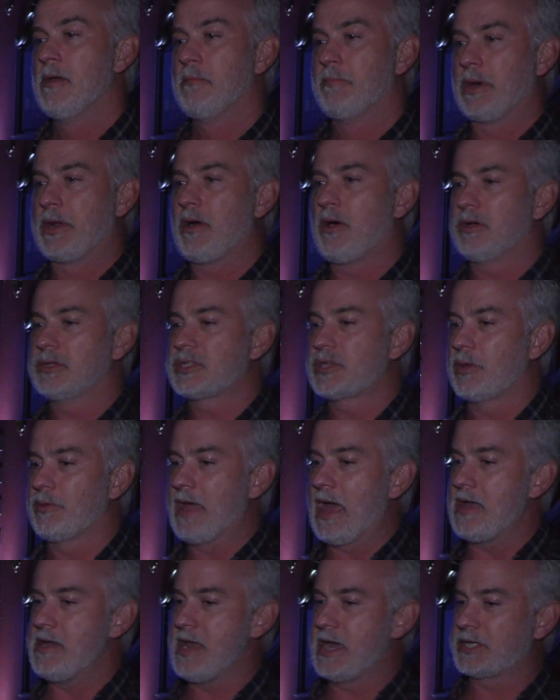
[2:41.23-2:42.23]
but also
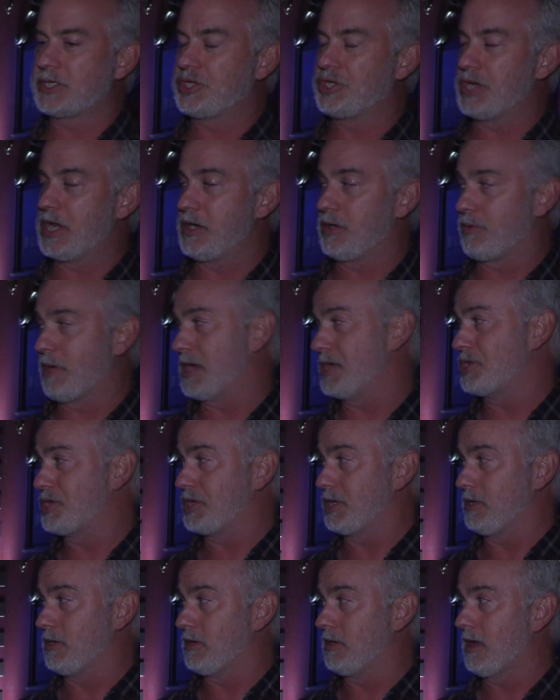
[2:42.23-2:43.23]
that next
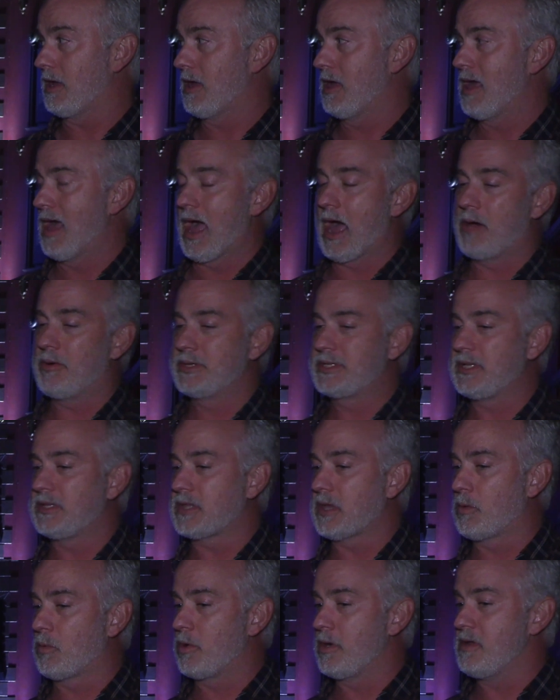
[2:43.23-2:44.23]
generation. How is it
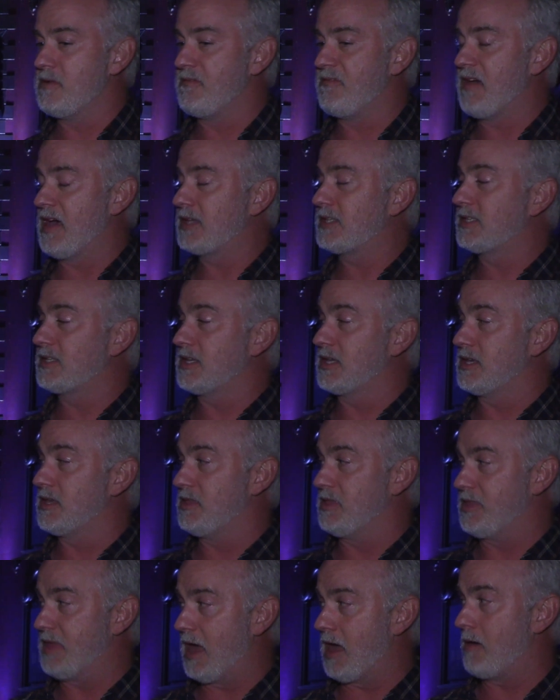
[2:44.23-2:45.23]
that we're investing
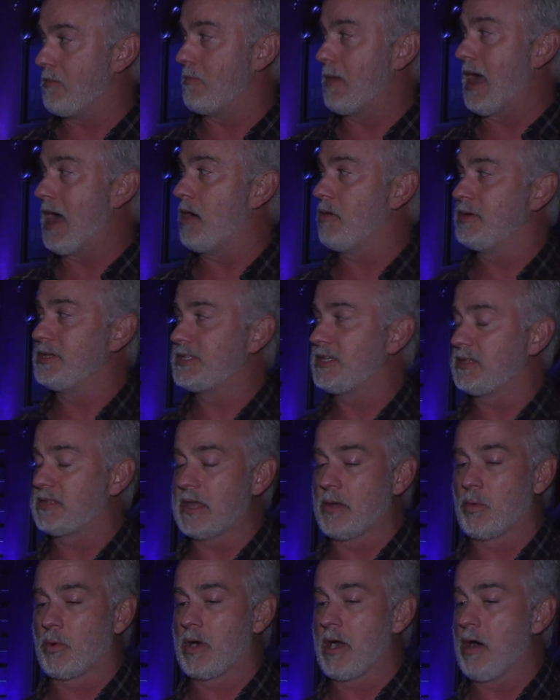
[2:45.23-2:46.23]
in them? How is it
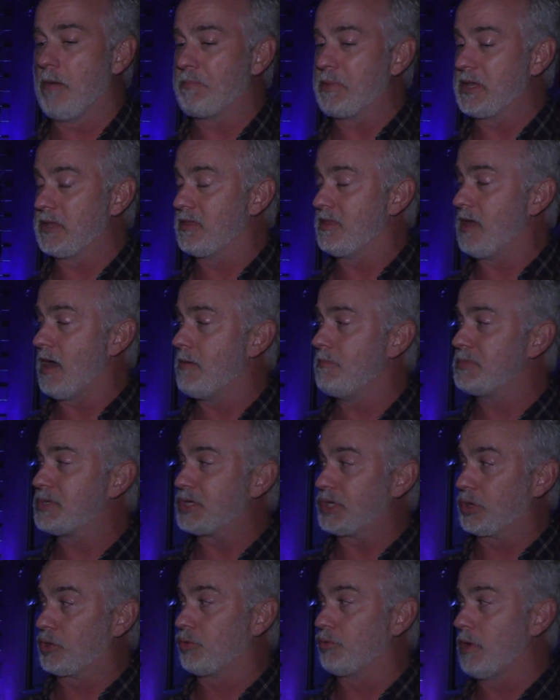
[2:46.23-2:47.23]
that we're helping them
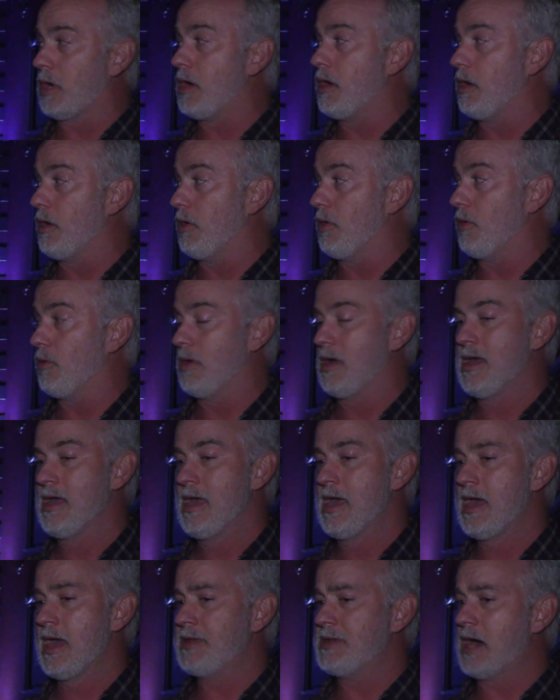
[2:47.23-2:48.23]
to grow
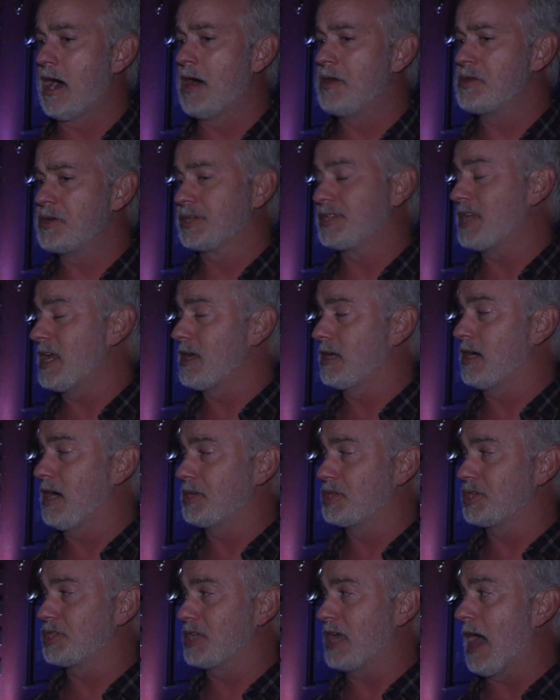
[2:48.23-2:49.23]
and to understand
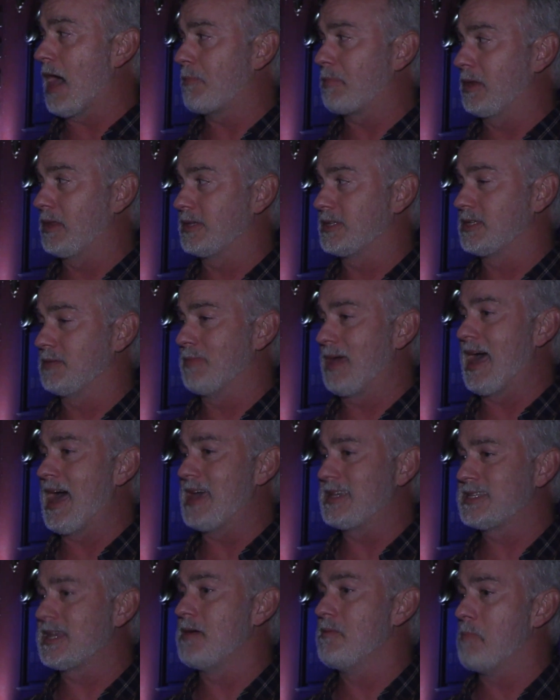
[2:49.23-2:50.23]
conscious capitalism
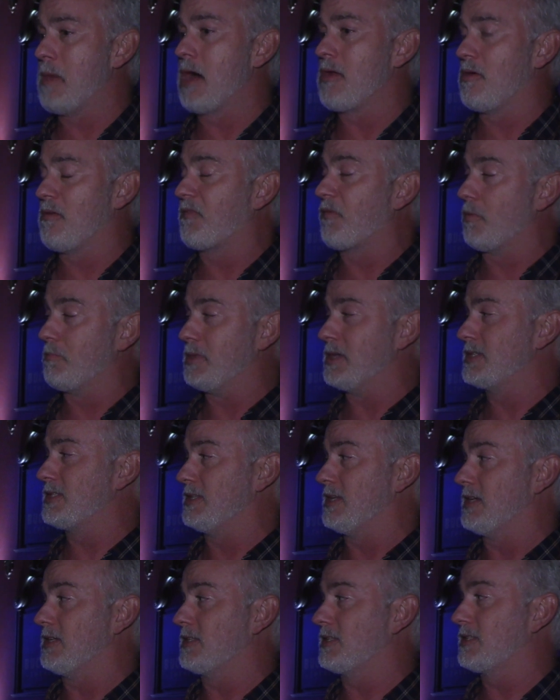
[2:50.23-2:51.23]
as a model for
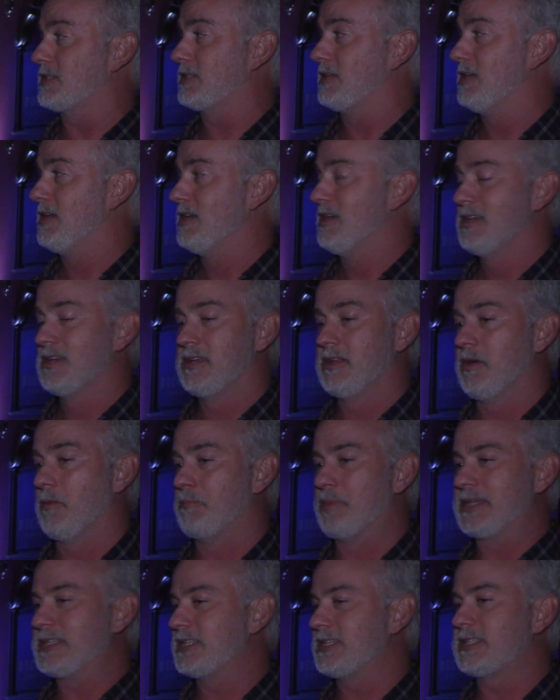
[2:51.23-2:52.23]
business? You know,
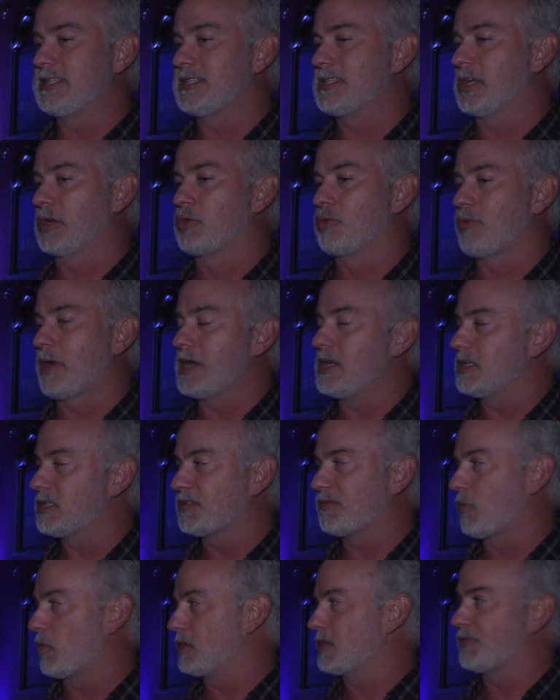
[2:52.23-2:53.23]
business is the
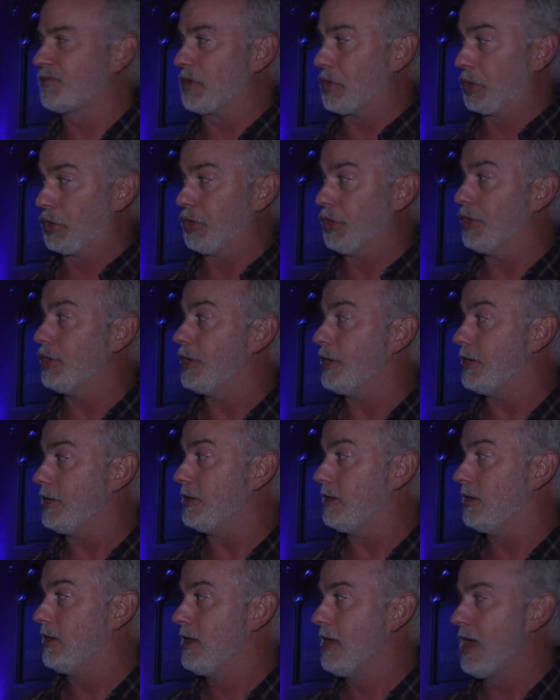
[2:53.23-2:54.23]
greatest force for
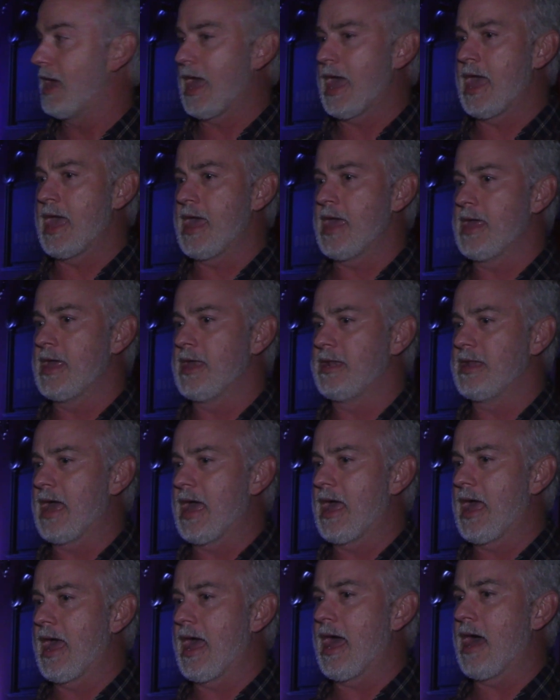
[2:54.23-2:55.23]
good, and
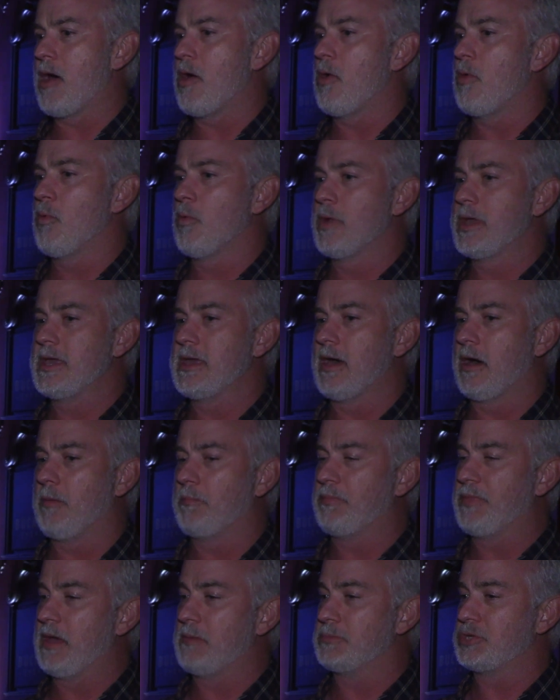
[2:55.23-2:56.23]
how we
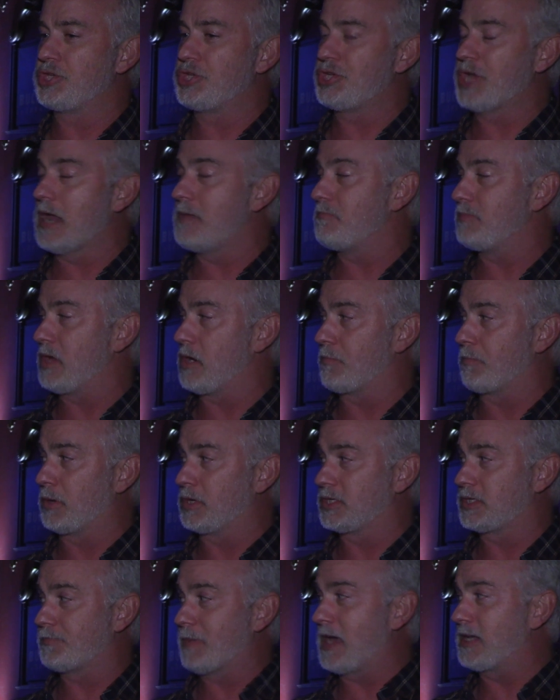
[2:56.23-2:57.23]
help them shape their
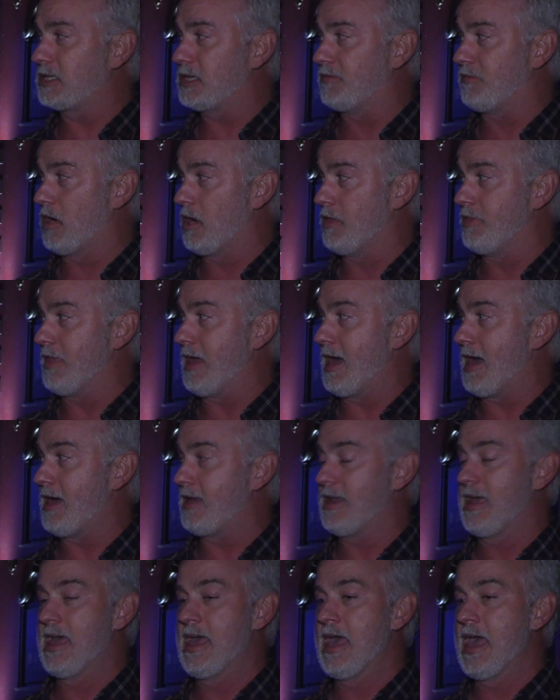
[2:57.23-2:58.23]
perspective on
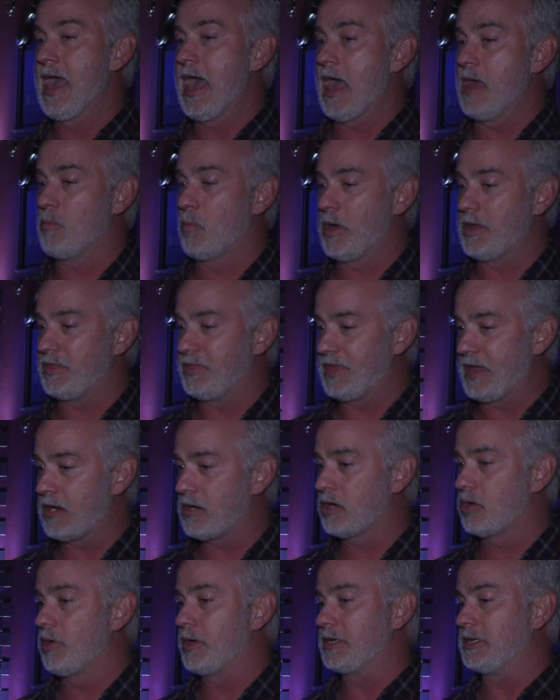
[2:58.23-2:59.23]
that and what
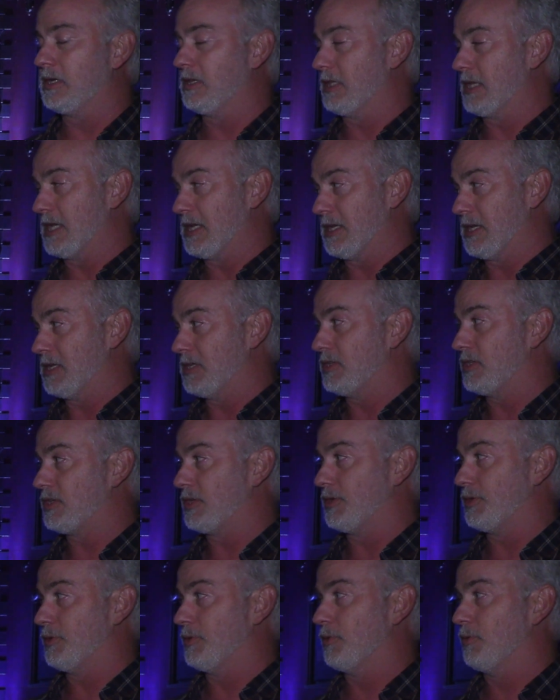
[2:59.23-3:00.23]
they're going to lead
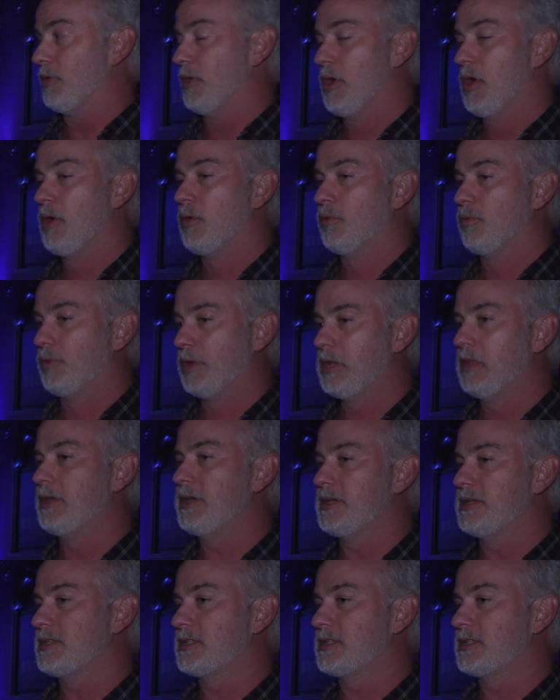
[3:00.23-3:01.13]
into really